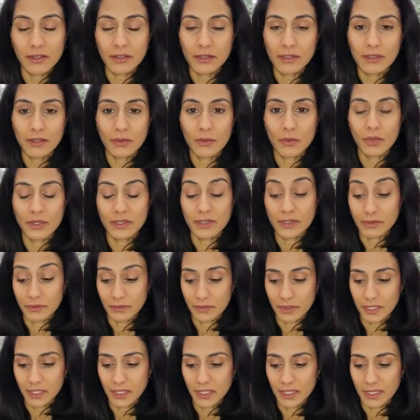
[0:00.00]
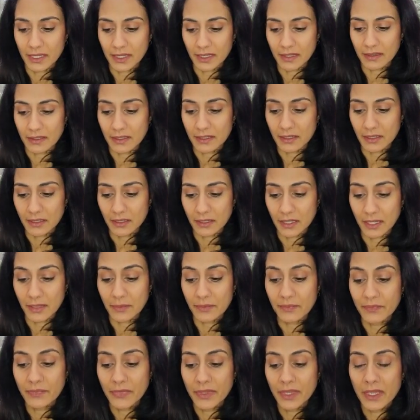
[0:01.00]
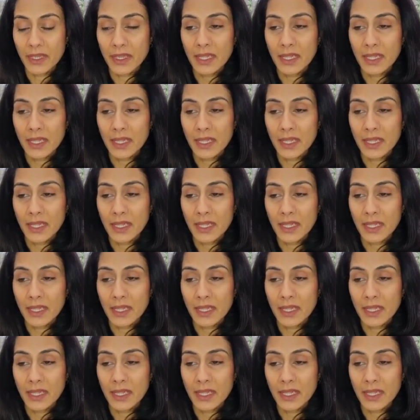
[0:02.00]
because I wasn't working at the time.